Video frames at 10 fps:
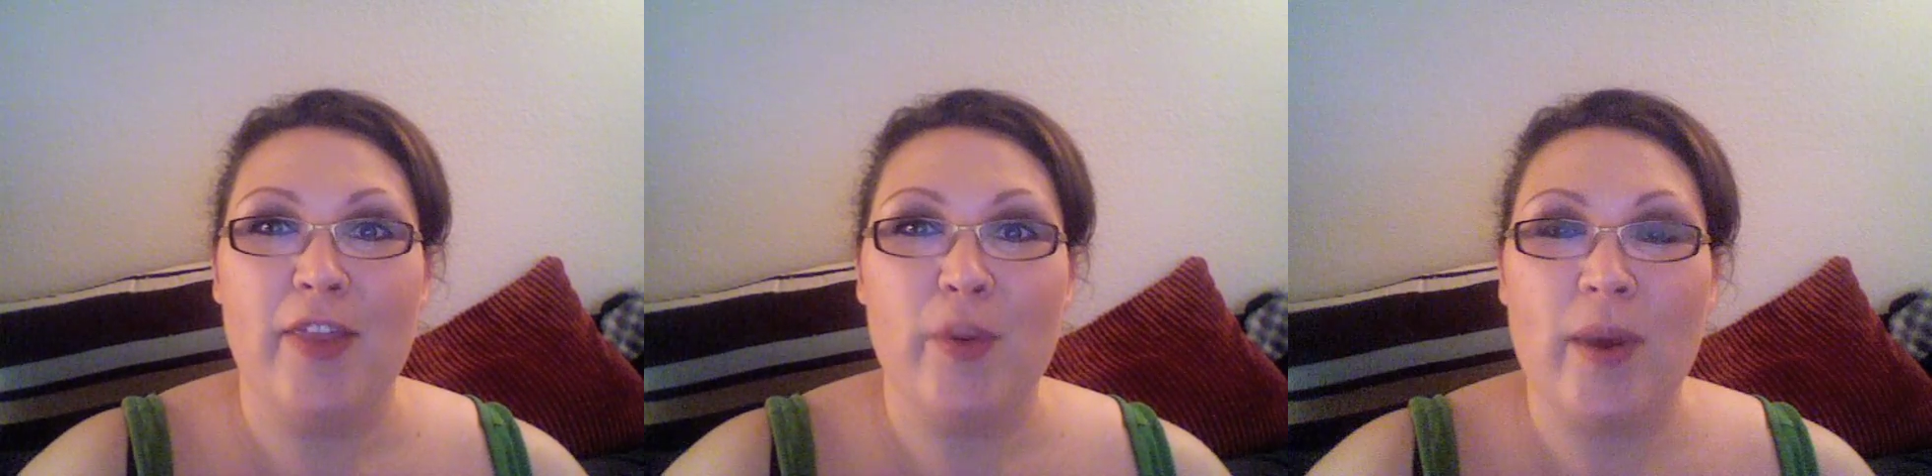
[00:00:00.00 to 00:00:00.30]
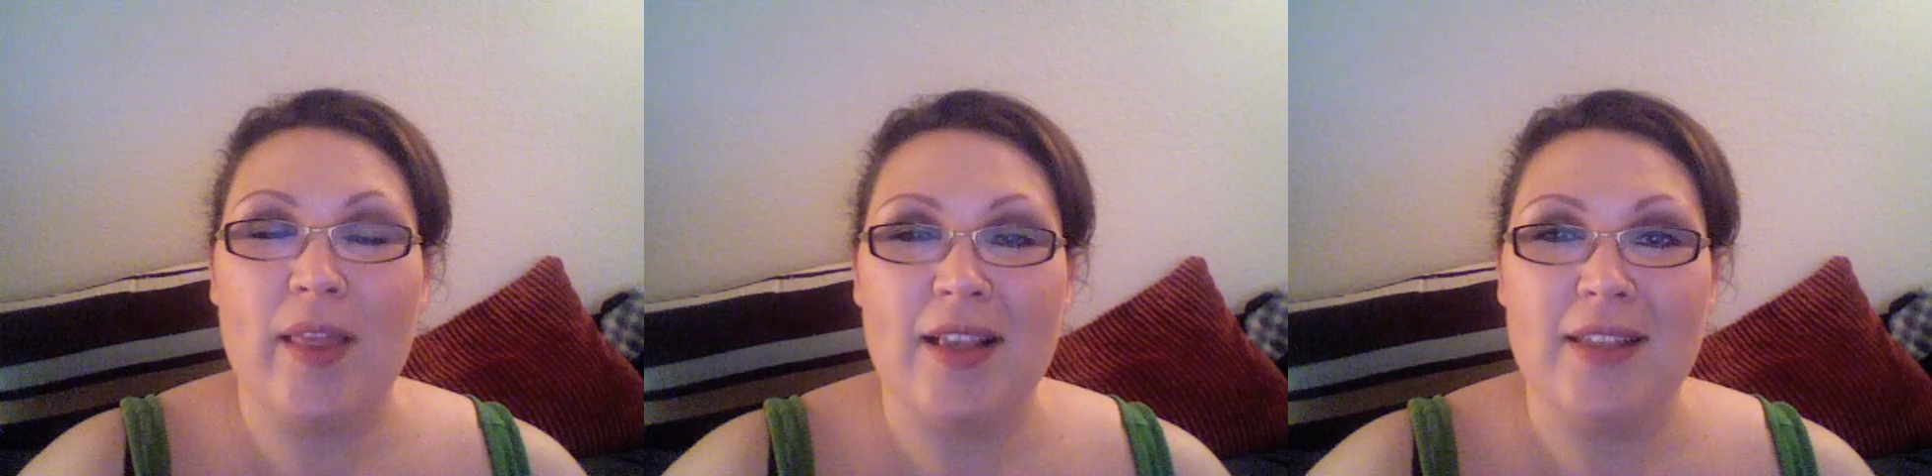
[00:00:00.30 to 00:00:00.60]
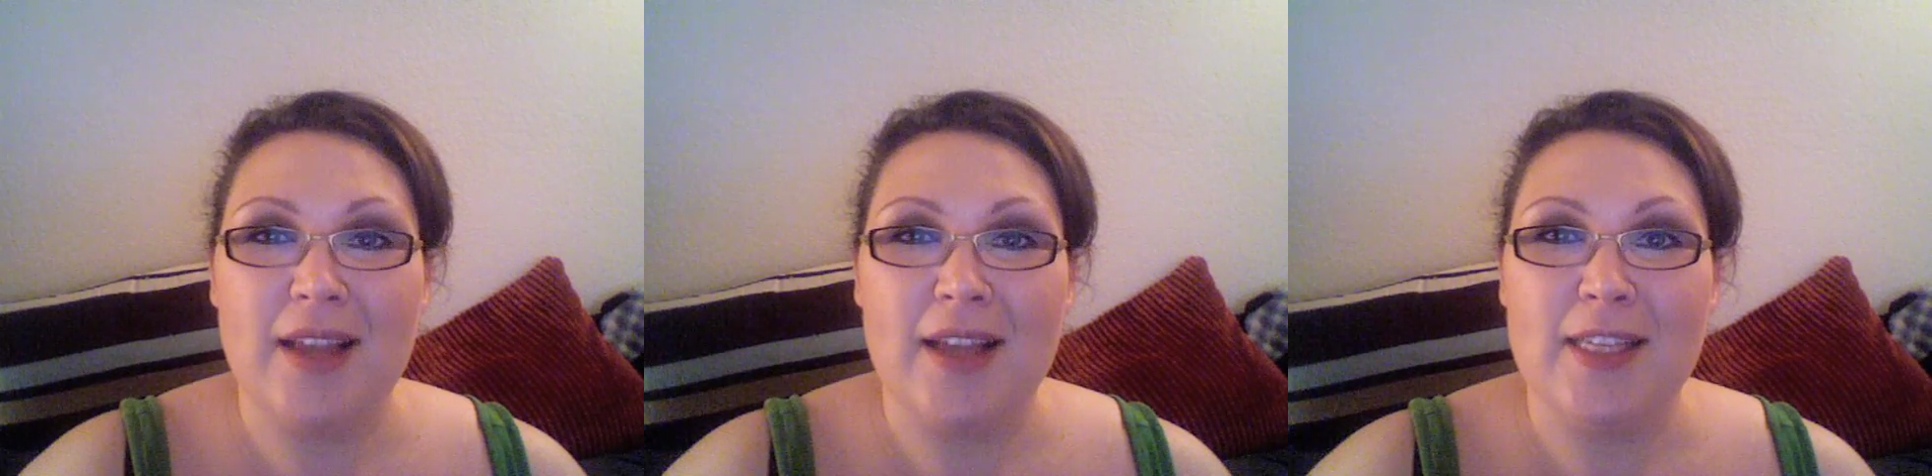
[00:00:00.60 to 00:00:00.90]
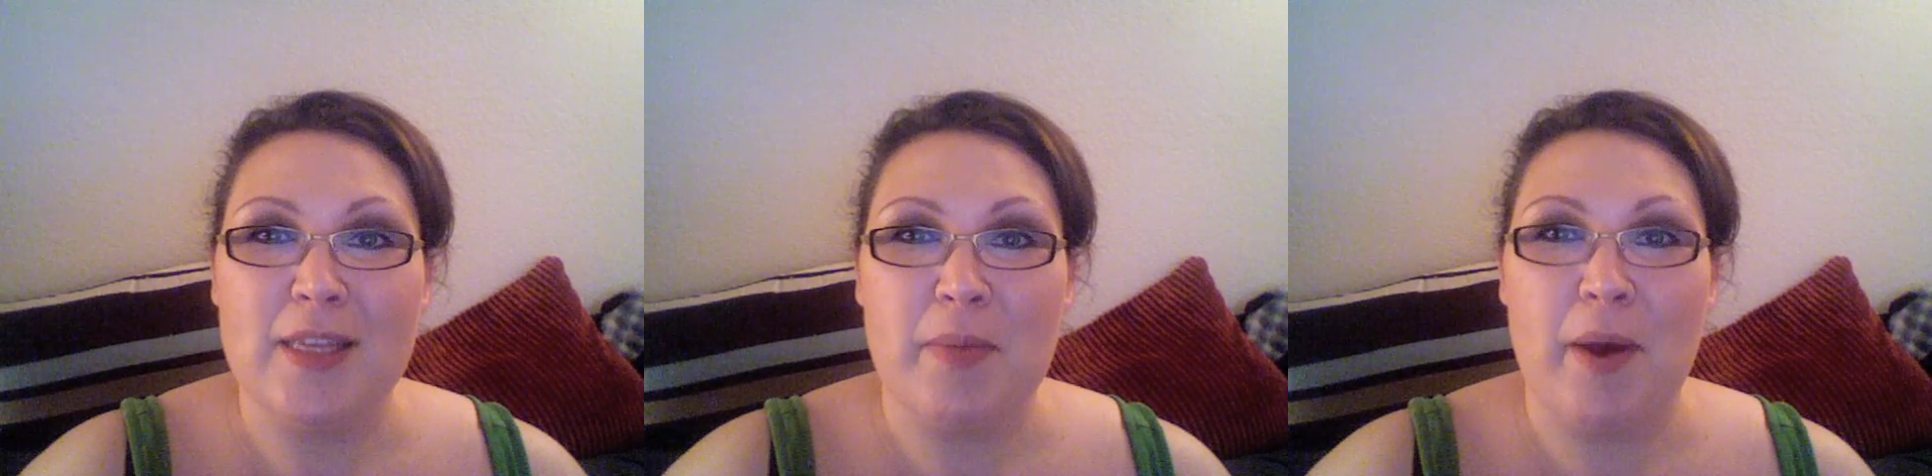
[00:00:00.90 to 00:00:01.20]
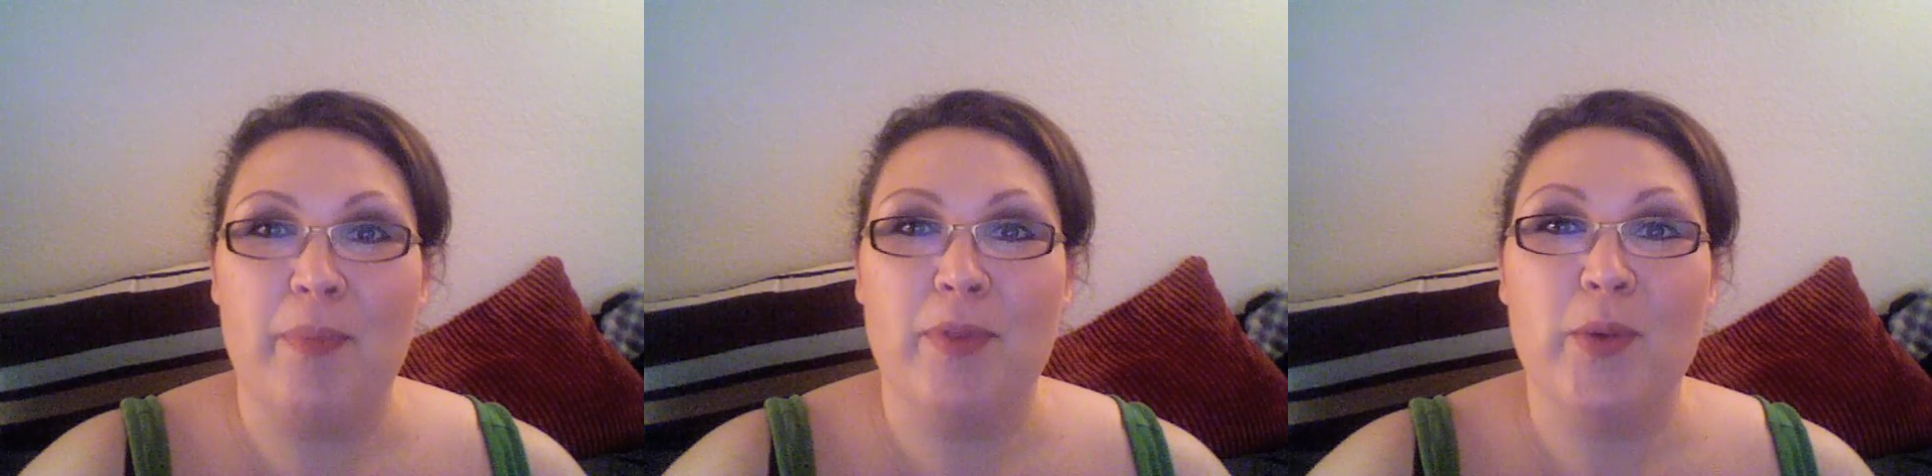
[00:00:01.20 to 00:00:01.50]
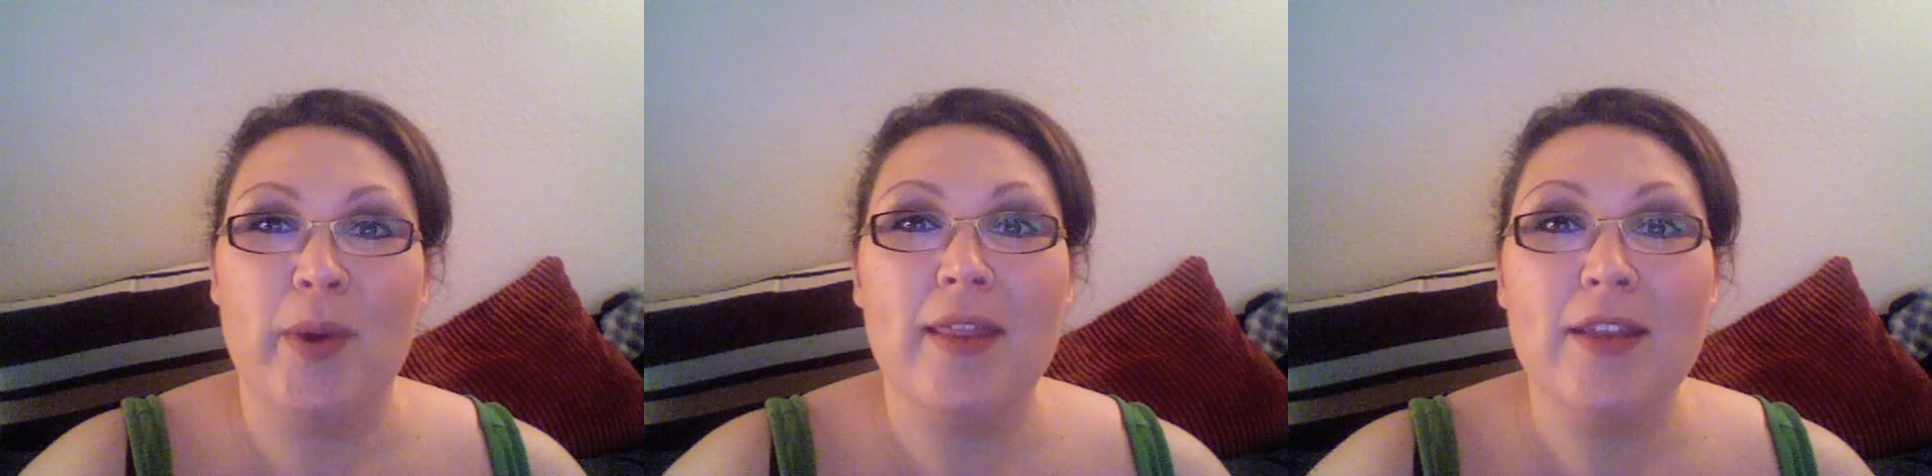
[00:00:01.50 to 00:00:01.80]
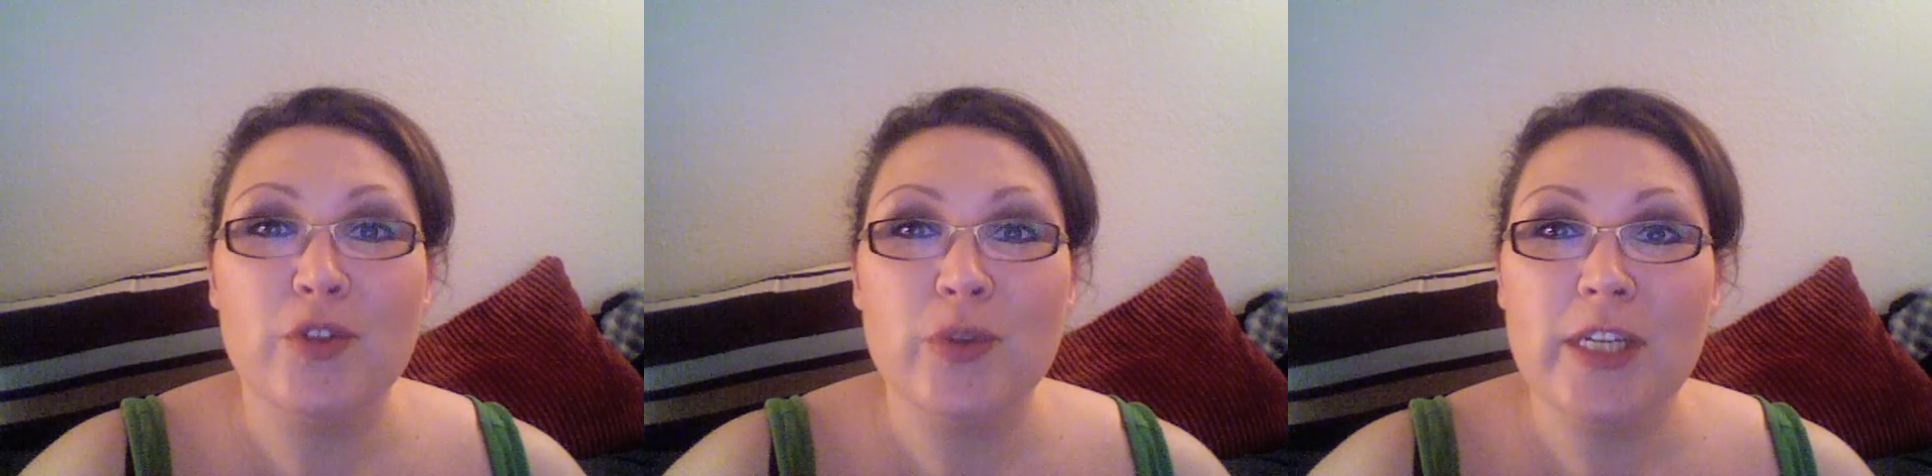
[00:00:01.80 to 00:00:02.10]
the way they size them up, the way
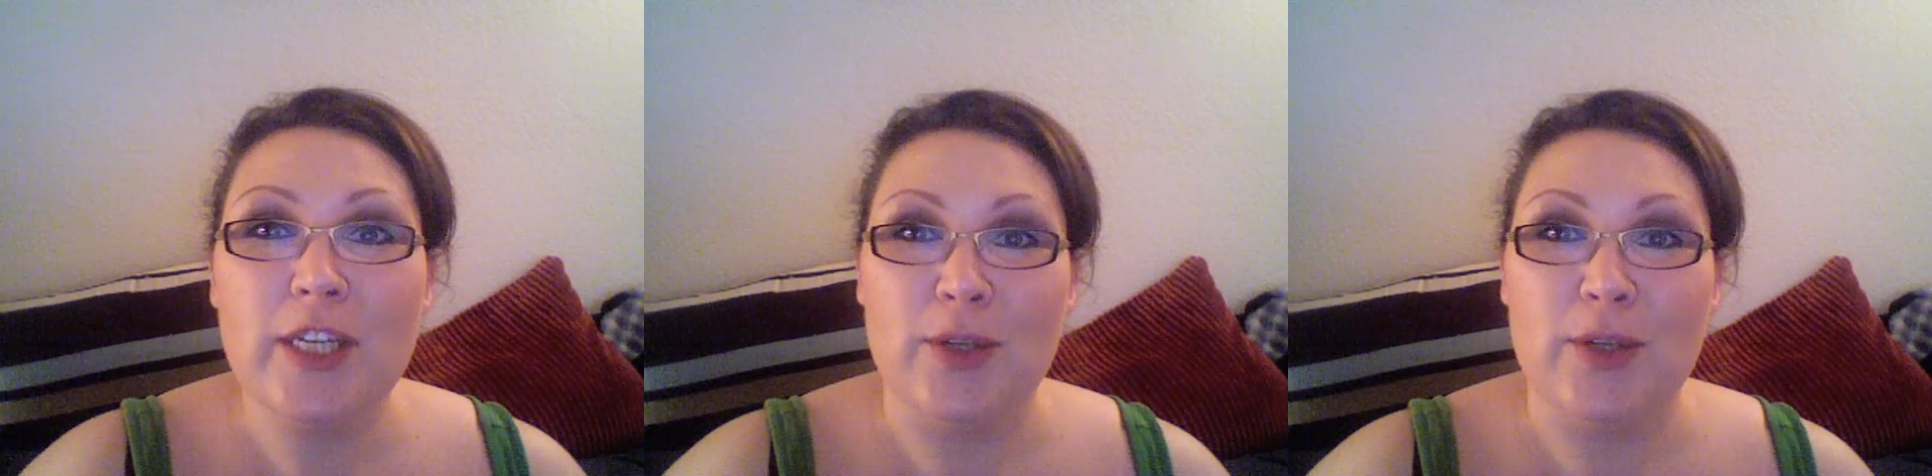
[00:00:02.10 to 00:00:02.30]
they treat